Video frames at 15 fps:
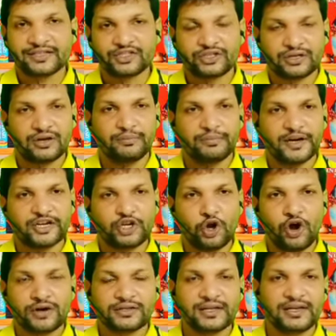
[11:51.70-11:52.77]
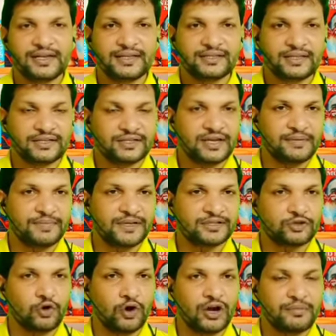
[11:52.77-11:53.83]
Last but not the least
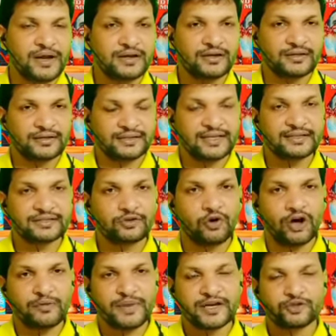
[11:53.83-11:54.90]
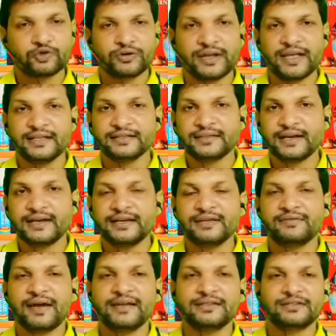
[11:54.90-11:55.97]
step is government. Since government should
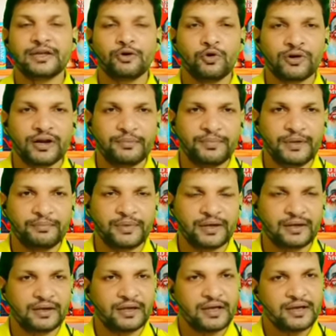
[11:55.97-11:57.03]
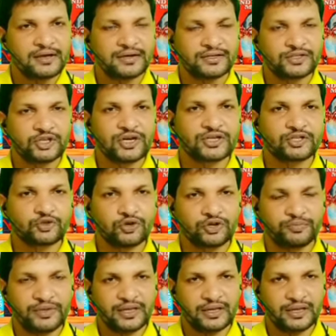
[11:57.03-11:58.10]
incentivize the local people,
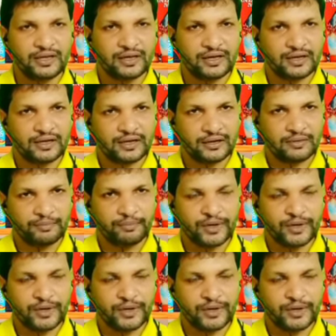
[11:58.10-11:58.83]
research should be